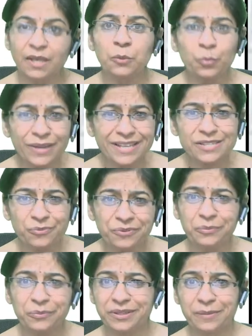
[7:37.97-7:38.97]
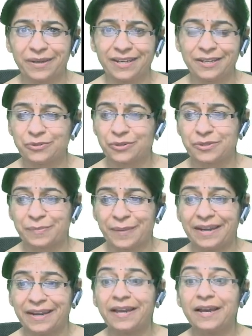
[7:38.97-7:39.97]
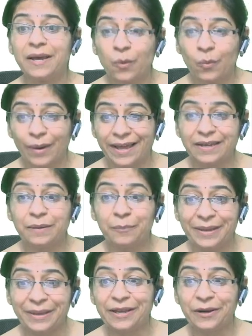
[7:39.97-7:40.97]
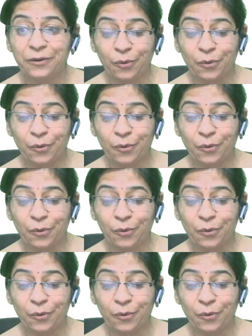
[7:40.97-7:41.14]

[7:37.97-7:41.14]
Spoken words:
wasteful with the money. So you're spending $1 million